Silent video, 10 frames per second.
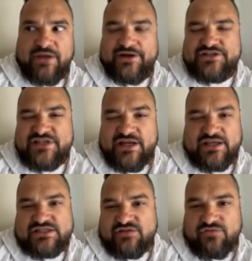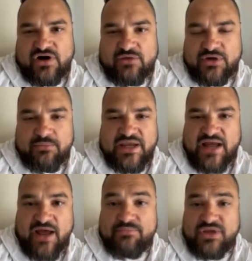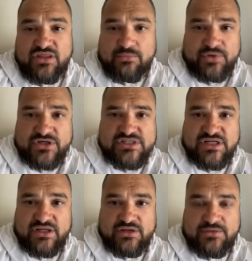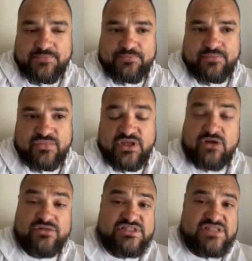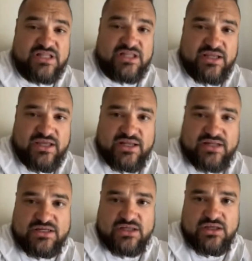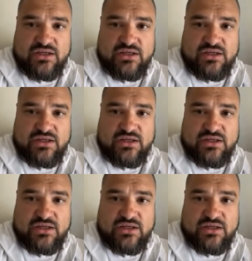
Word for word: My understanding is the farmer may not be the person that owns the land